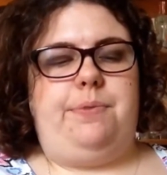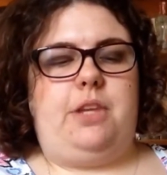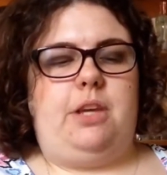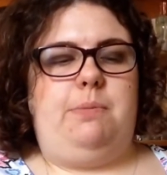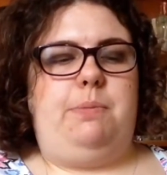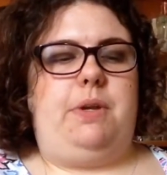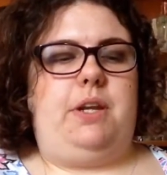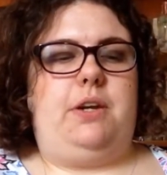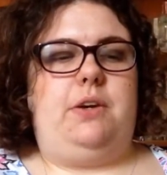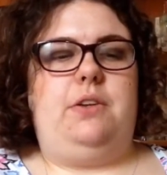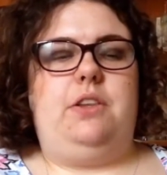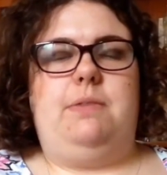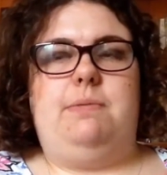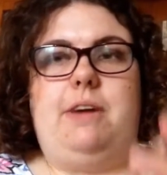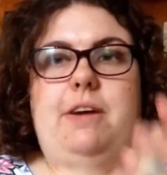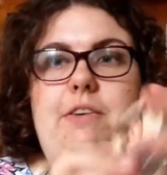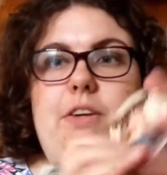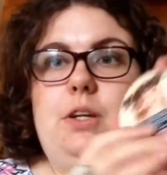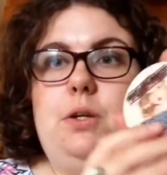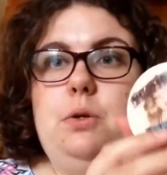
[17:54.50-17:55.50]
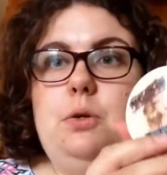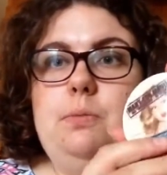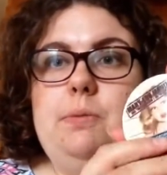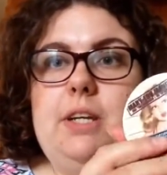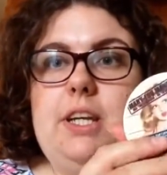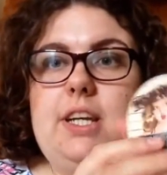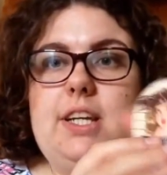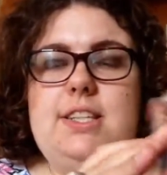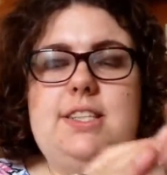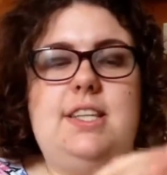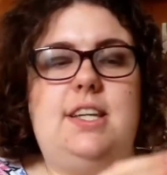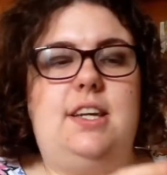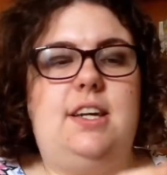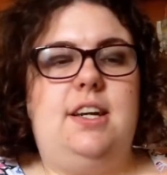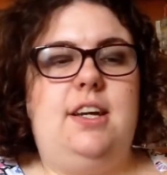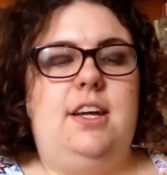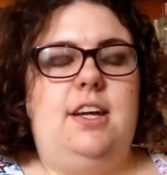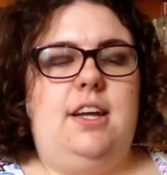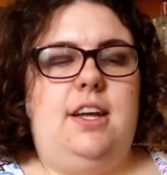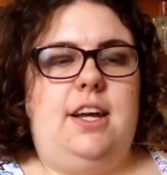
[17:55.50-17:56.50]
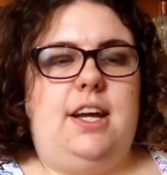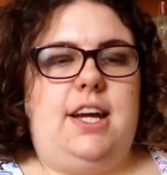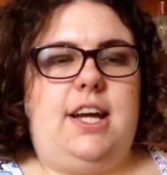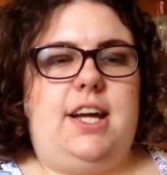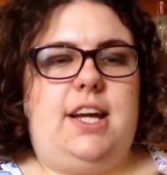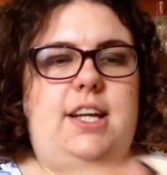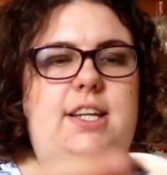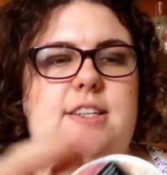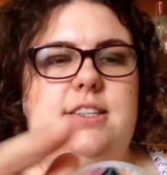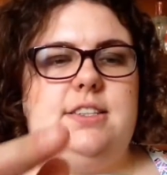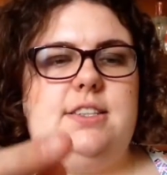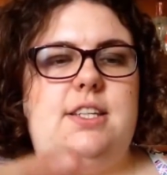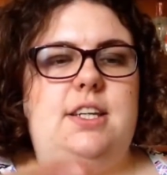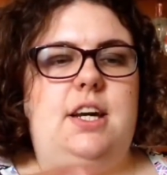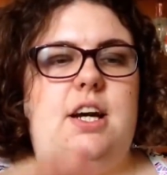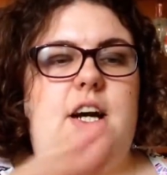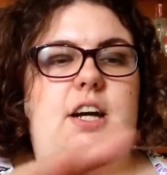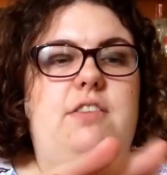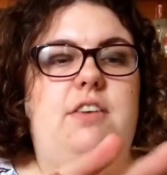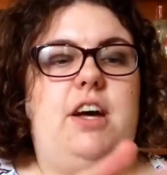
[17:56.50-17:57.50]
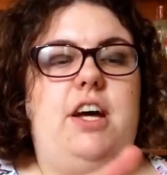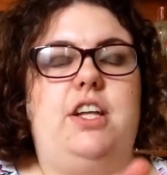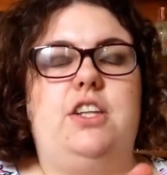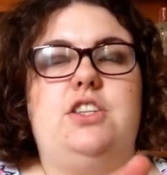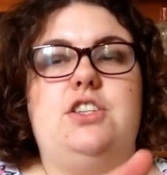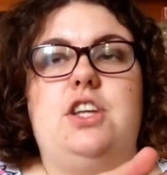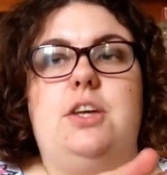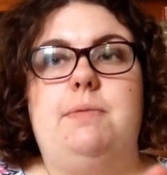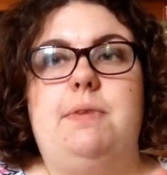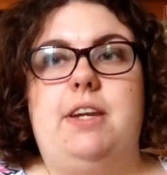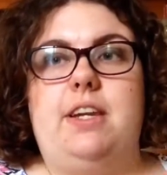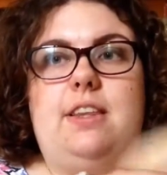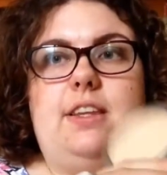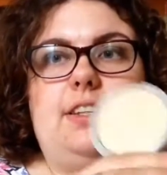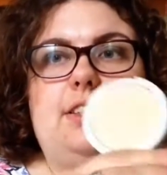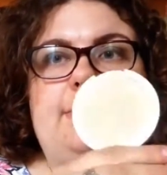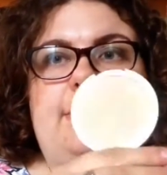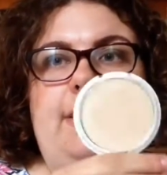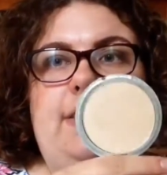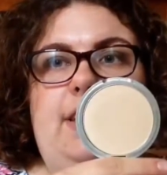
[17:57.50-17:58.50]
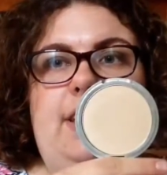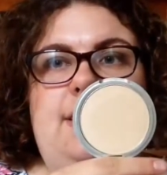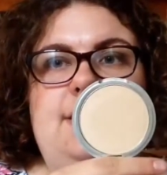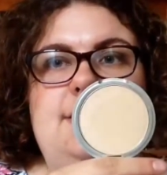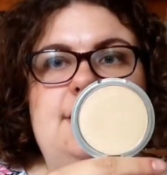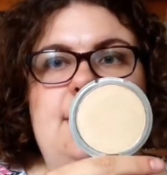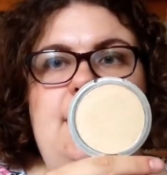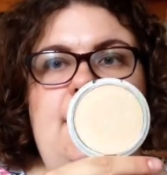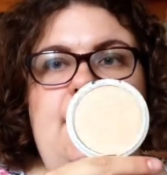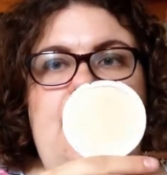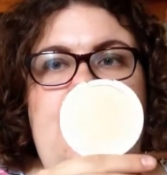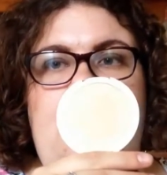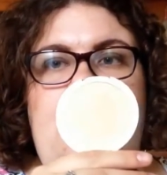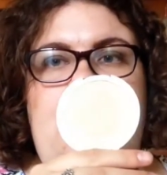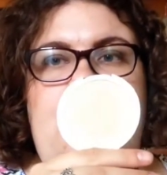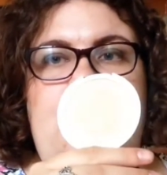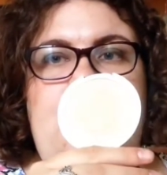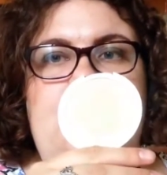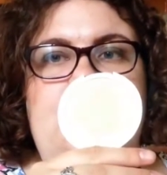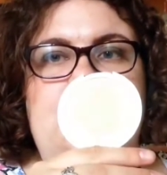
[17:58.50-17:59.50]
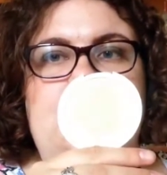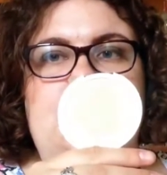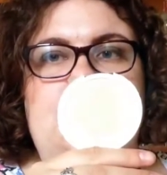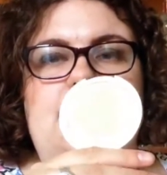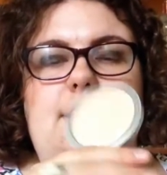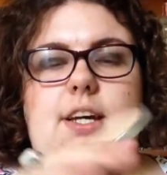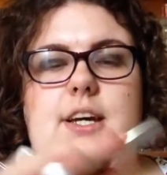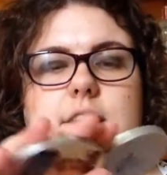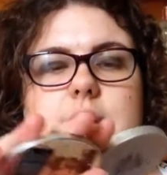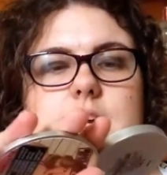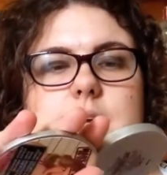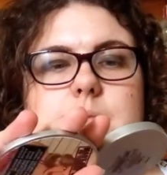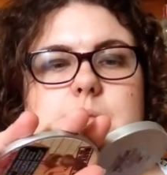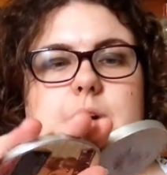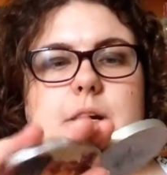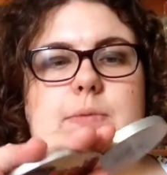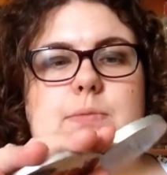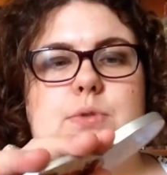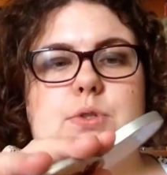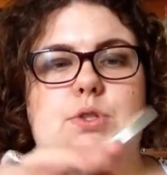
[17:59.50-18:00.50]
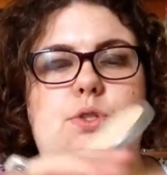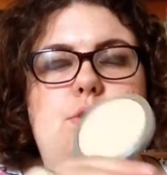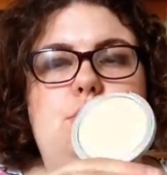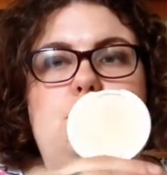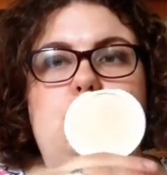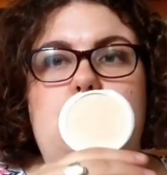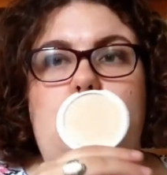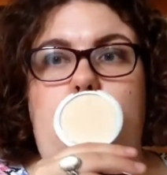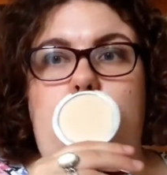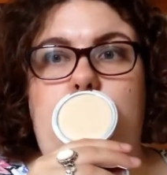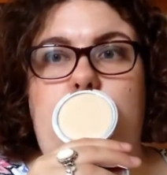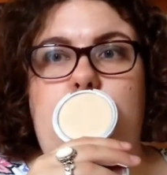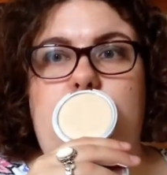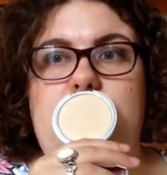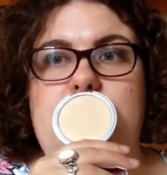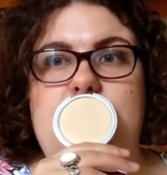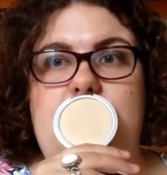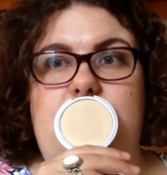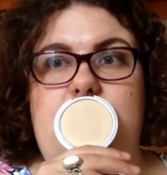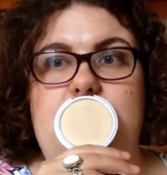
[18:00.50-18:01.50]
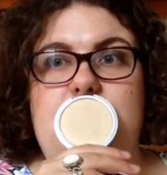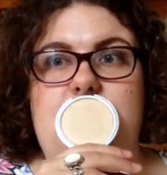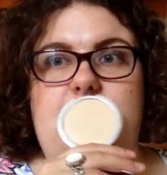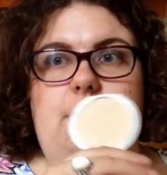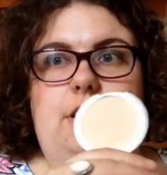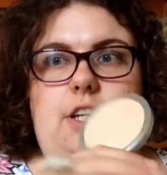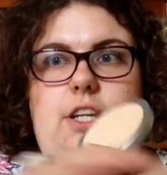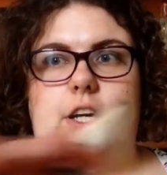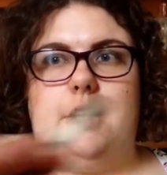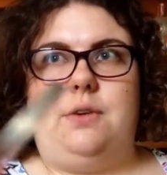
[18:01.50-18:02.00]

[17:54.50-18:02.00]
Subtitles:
But I got the Mary Luminizer, and I've heard so many things about this, and I'm so excited to finally own